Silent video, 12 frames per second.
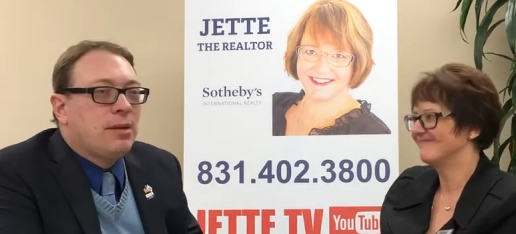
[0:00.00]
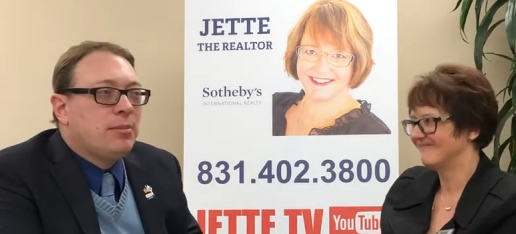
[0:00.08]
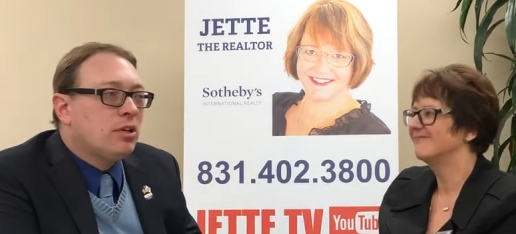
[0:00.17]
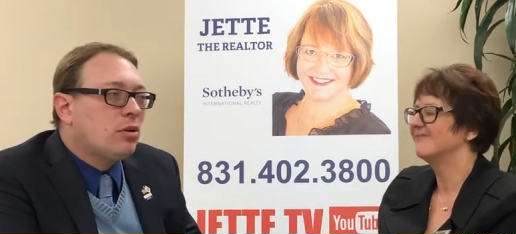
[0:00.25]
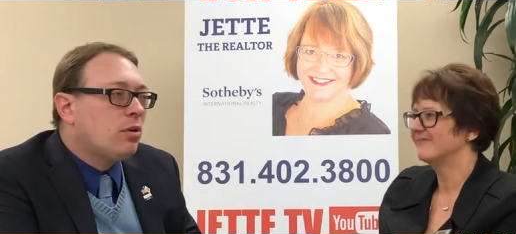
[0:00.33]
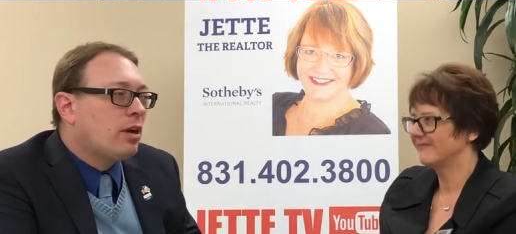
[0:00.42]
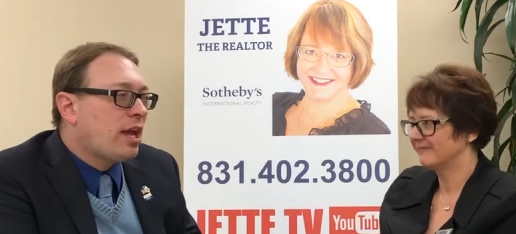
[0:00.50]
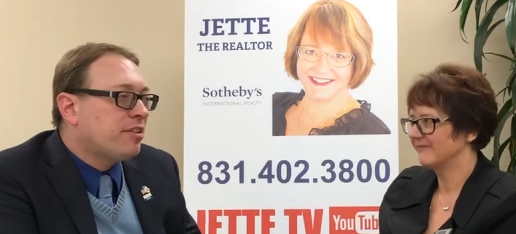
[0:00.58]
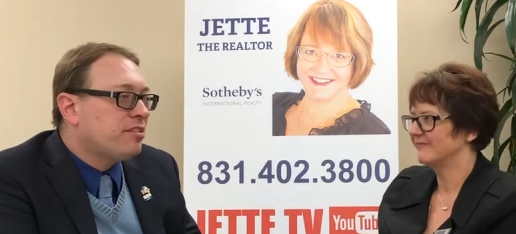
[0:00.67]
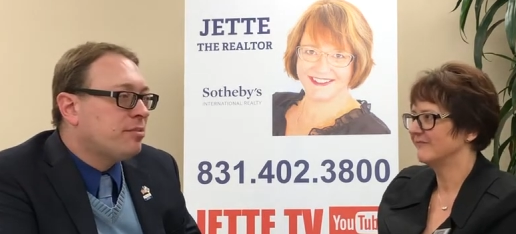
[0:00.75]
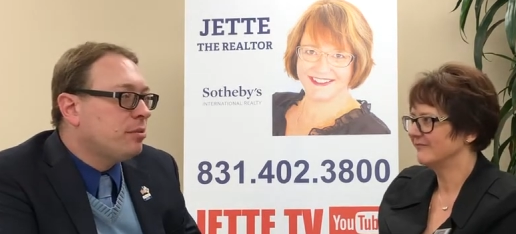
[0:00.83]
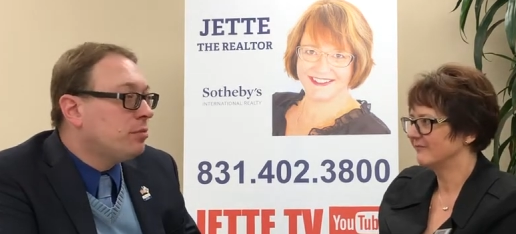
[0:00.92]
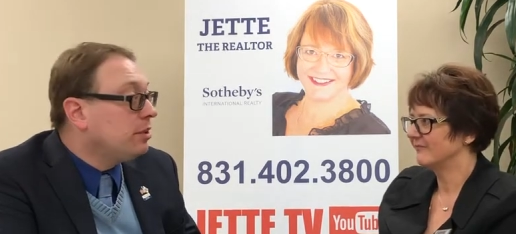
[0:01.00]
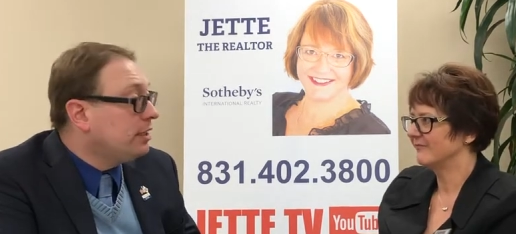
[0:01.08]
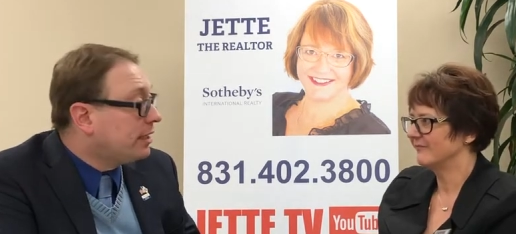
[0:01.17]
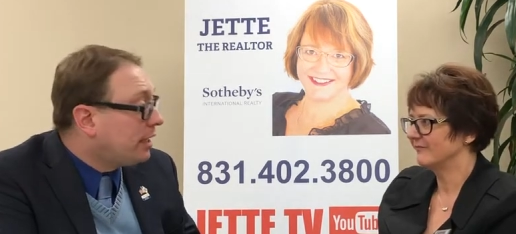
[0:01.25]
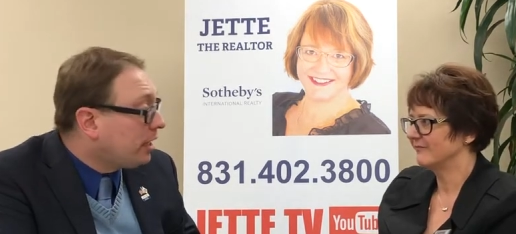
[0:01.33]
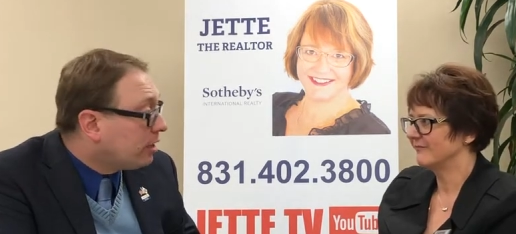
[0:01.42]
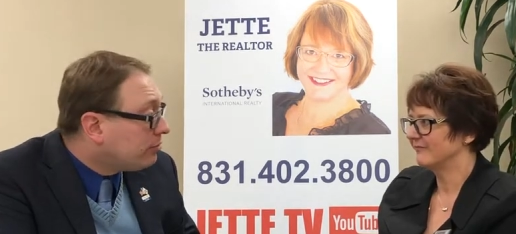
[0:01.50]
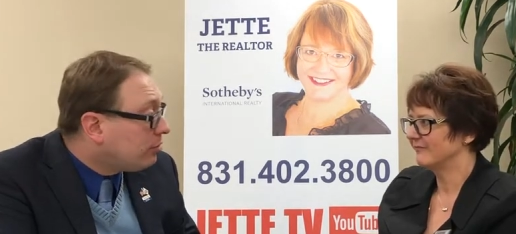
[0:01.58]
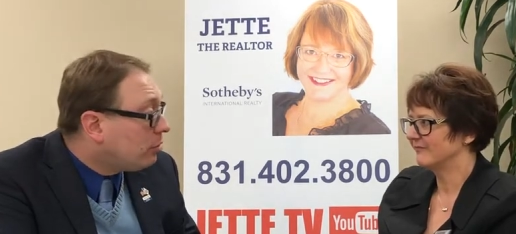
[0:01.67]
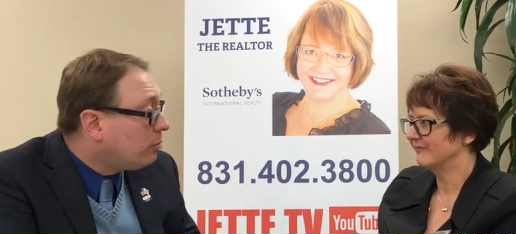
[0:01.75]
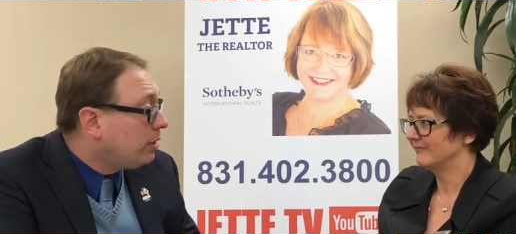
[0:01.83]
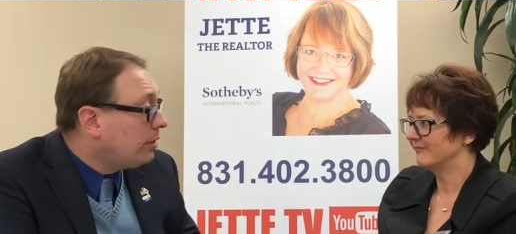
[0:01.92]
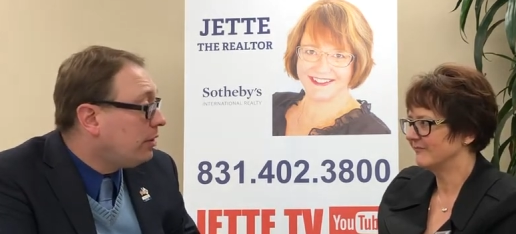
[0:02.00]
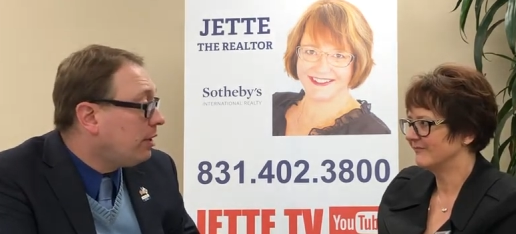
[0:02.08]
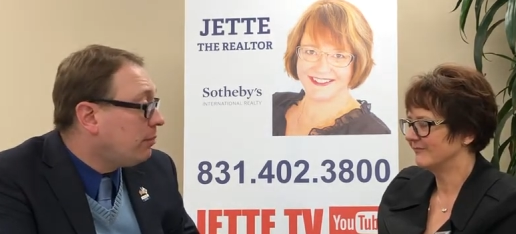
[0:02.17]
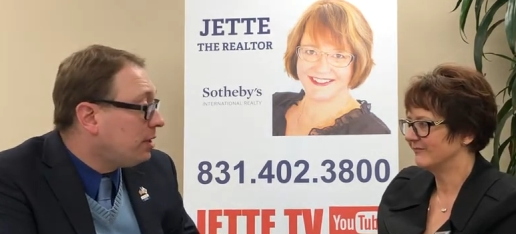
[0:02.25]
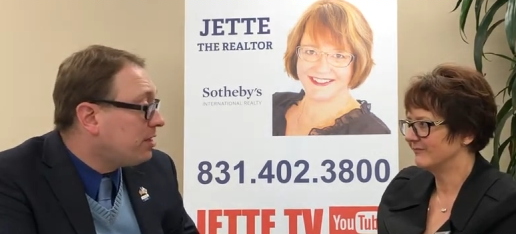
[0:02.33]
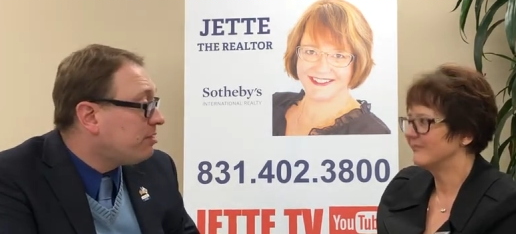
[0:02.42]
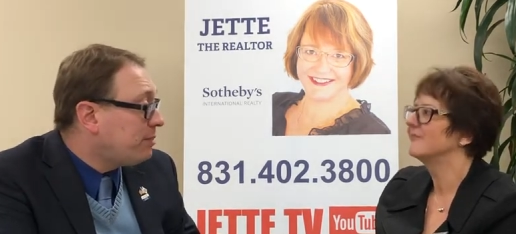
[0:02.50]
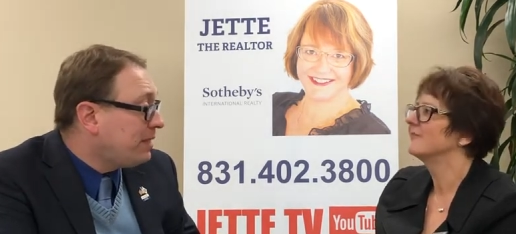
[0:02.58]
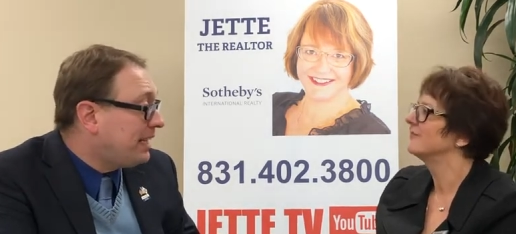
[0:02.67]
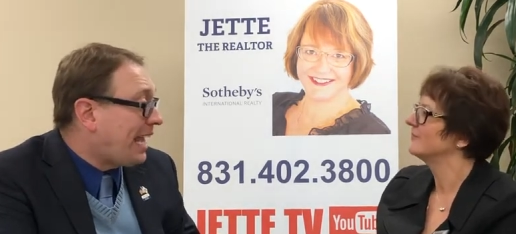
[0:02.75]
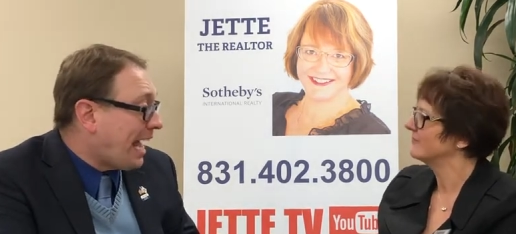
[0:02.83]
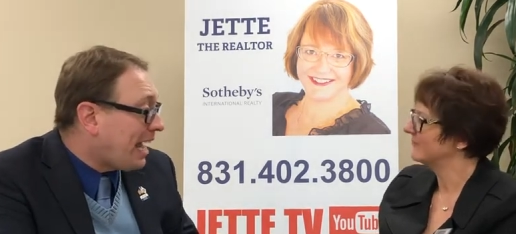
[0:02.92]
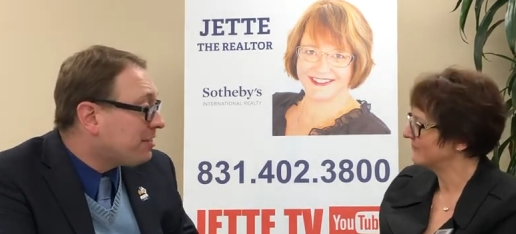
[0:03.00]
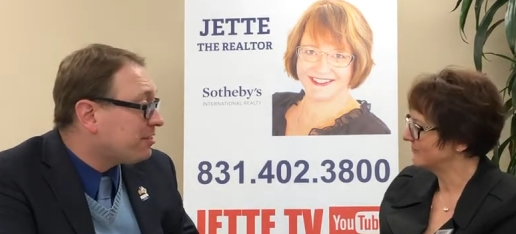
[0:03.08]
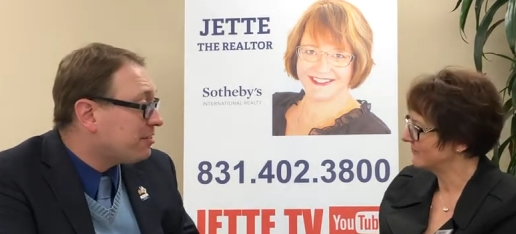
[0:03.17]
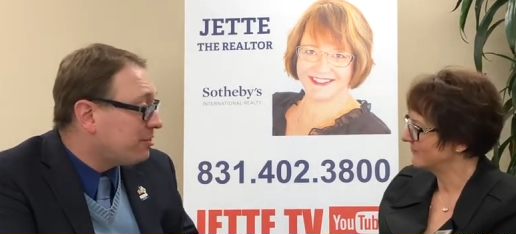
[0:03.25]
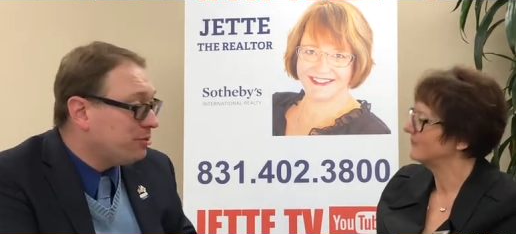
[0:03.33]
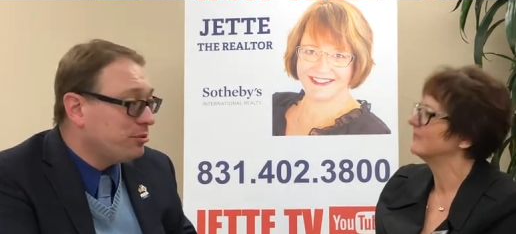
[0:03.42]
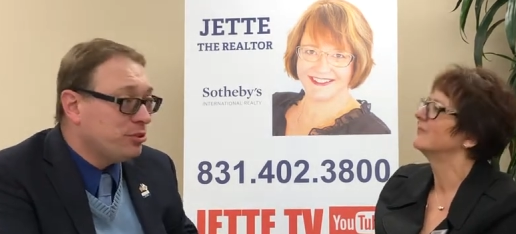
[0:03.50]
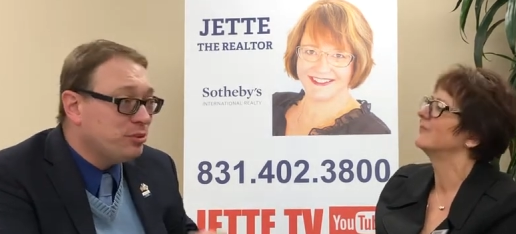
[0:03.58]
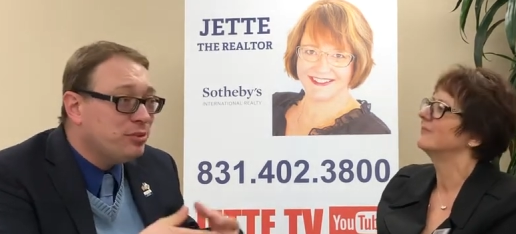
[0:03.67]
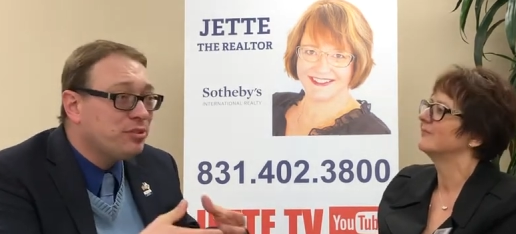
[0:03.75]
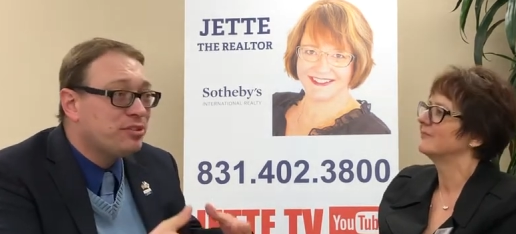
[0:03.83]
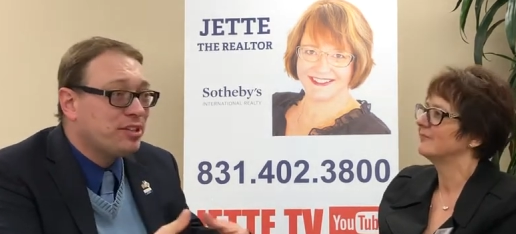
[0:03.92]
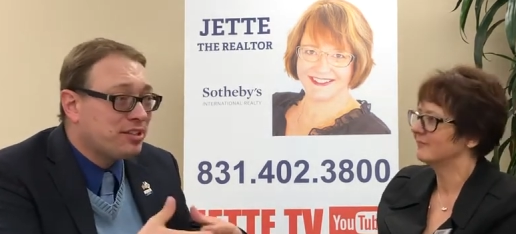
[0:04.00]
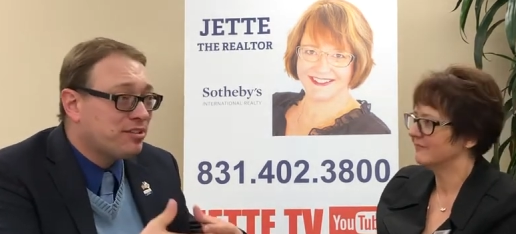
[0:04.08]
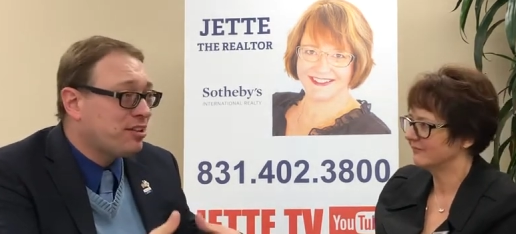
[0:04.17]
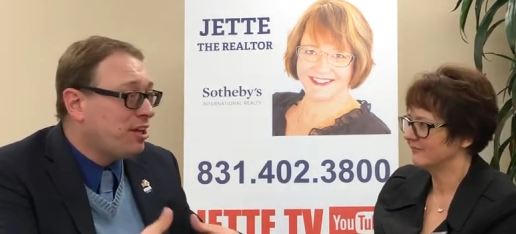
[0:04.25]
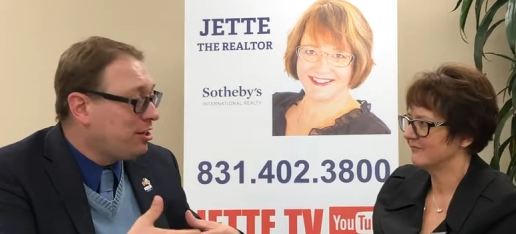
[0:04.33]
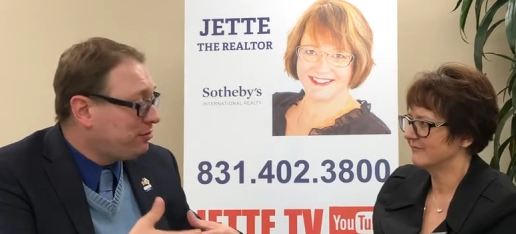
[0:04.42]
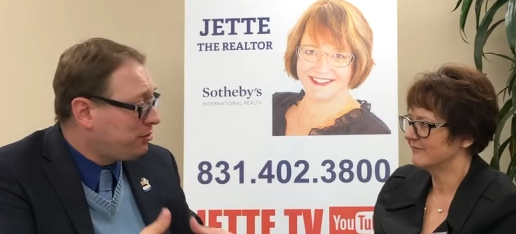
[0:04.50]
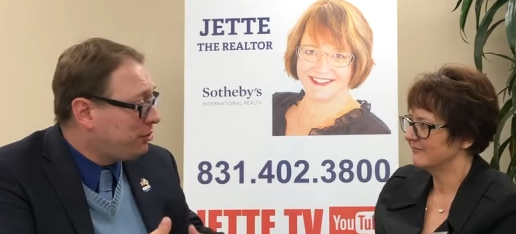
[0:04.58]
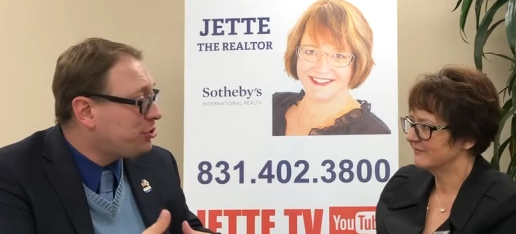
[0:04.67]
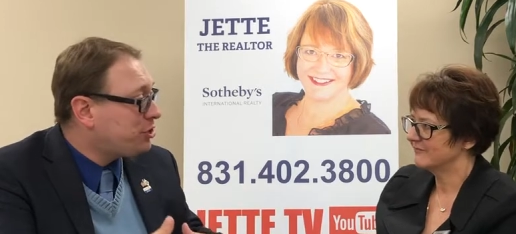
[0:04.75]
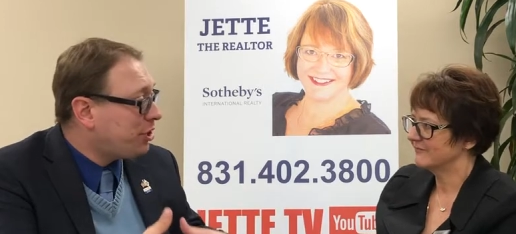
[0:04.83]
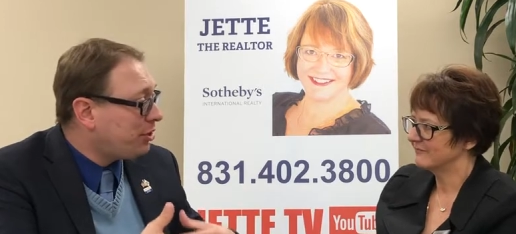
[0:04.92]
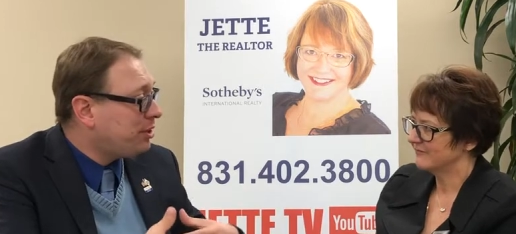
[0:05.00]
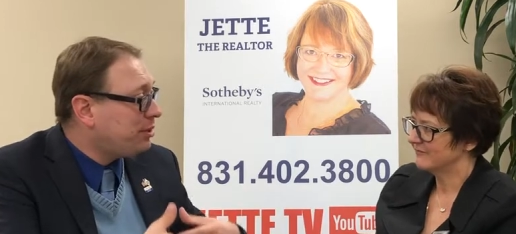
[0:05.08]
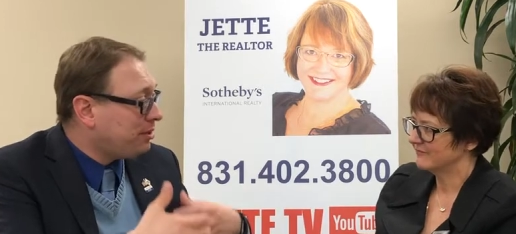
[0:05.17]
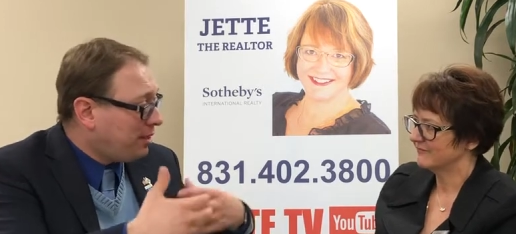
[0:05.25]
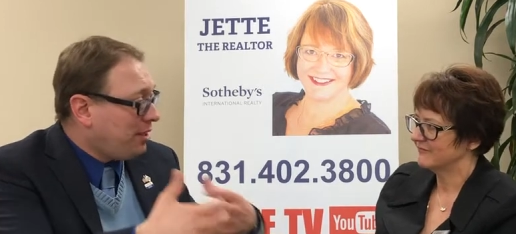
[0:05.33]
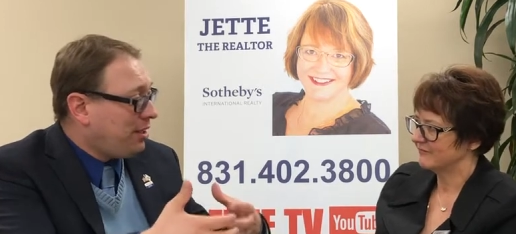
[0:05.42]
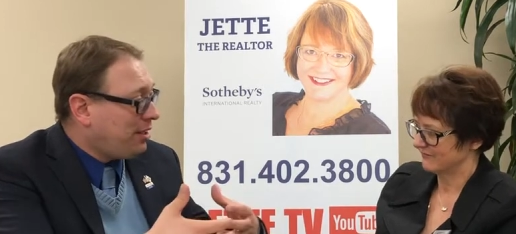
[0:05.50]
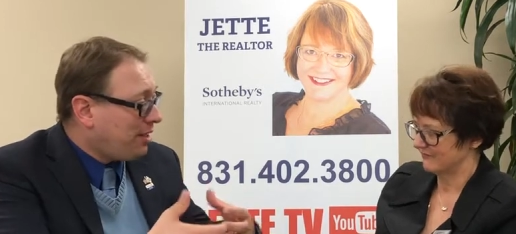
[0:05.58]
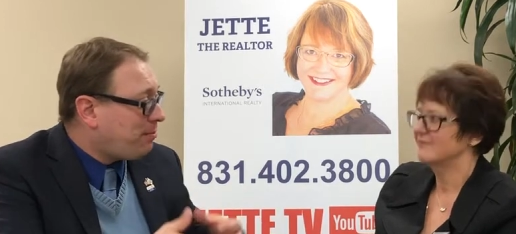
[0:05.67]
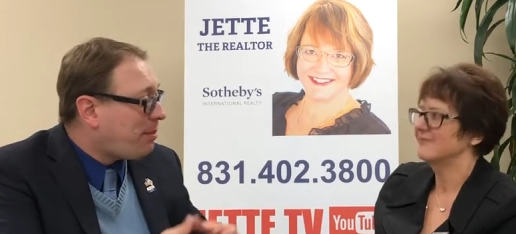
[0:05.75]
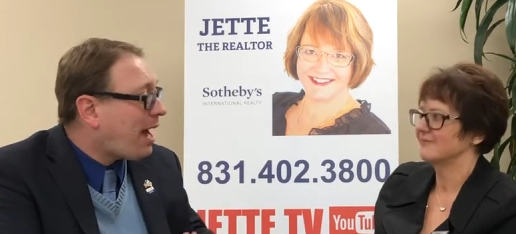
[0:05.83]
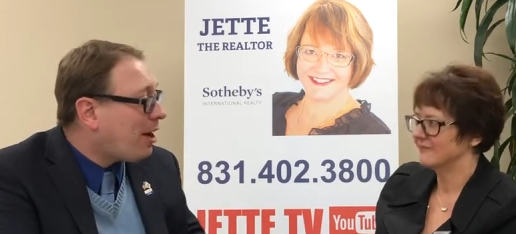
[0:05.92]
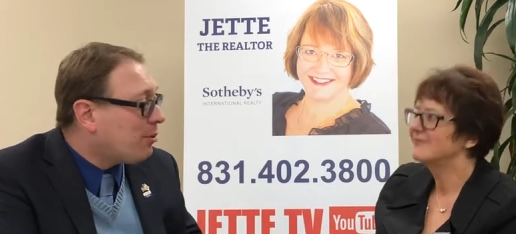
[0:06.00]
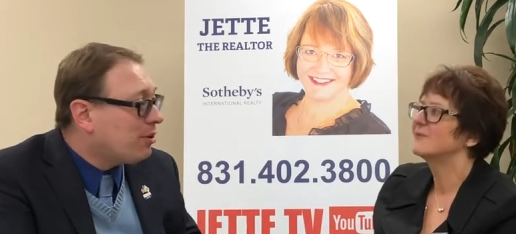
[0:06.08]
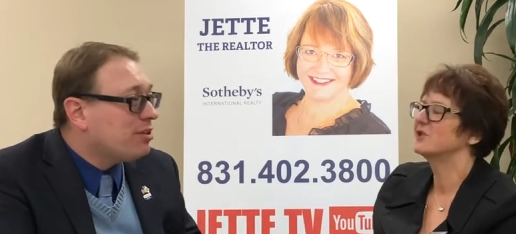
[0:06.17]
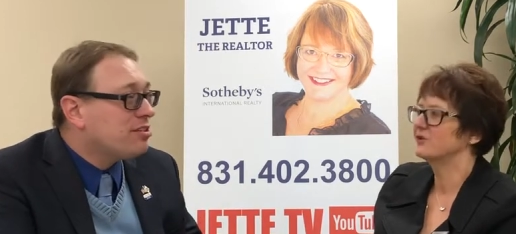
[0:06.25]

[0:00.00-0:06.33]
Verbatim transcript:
Speaker 1: and the court has to be really careful when when it's being asked to use its fiduciary uh, powers.